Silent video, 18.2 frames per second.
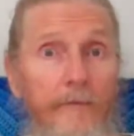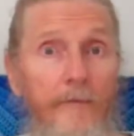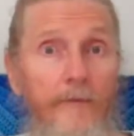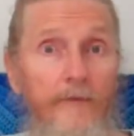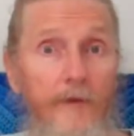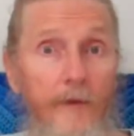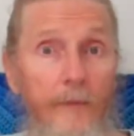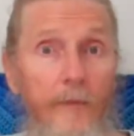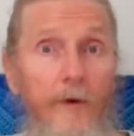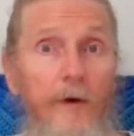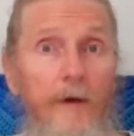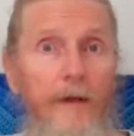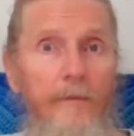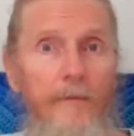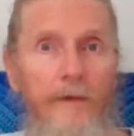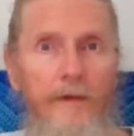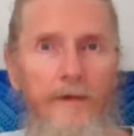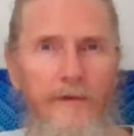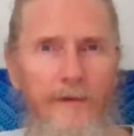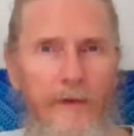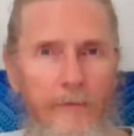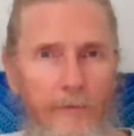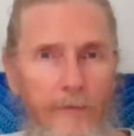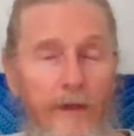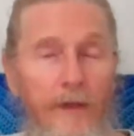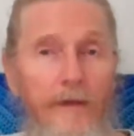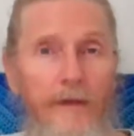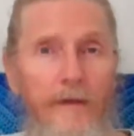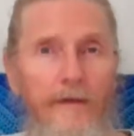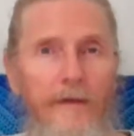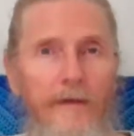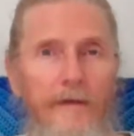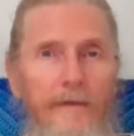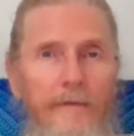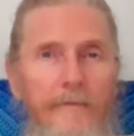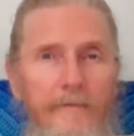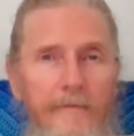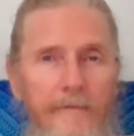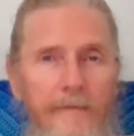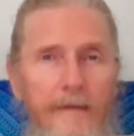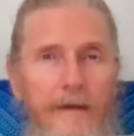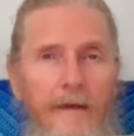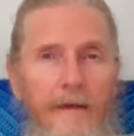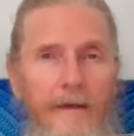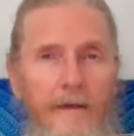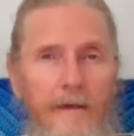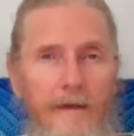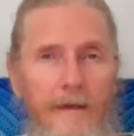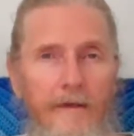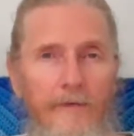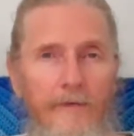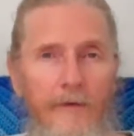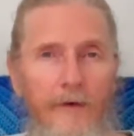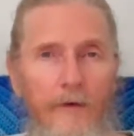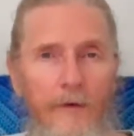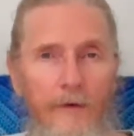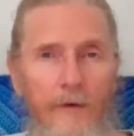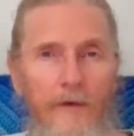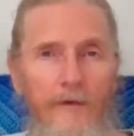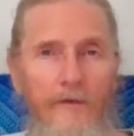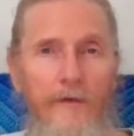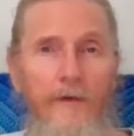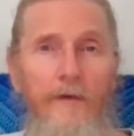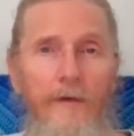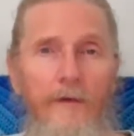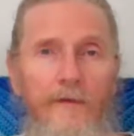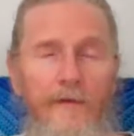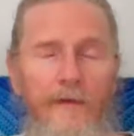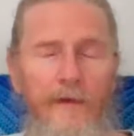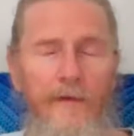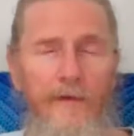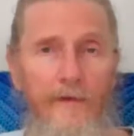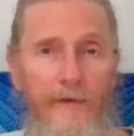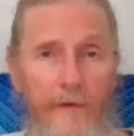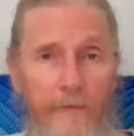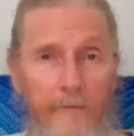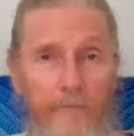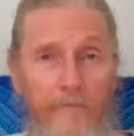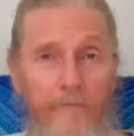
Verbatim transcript: Se'moin means complete and so it's a good system